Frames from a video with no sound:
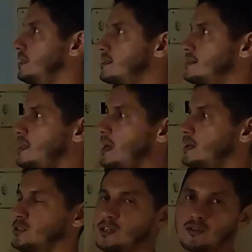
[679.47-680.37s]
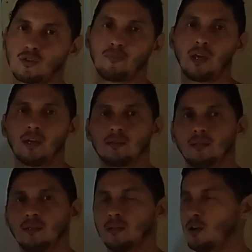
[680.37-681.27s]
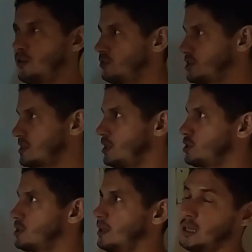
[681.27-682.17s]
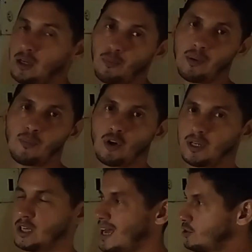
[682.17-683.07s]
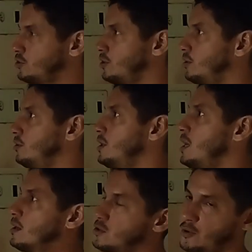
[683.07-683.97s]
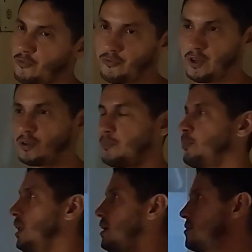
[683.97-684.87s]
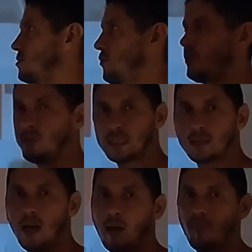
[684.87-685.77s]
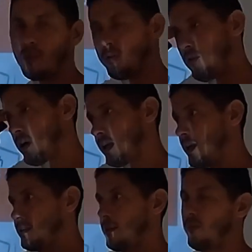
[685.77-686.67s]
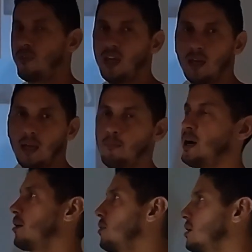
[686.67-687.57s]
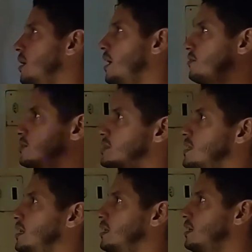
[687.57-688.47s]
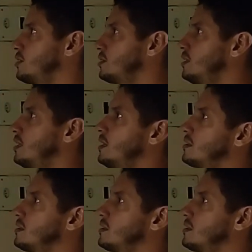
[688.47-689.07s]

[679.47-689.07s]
It's there just to make the conversation a little bit more natural, to fill the place, to fill the time, so you can think about what you have to say later.